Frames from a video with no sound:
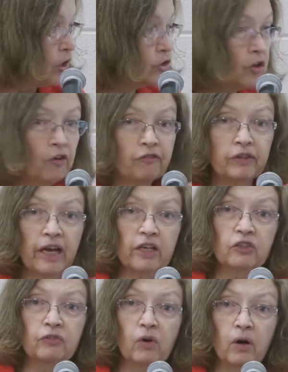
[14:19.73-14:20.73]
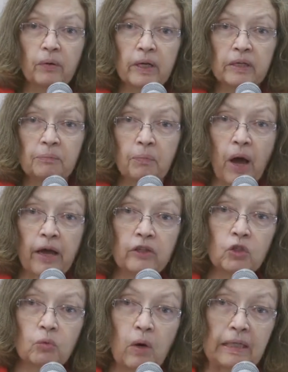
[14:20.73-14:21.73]
So flash forward by
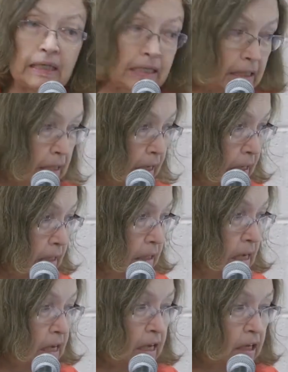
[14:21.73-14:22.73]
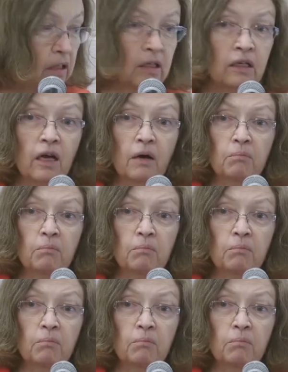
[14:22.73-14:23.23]
2016,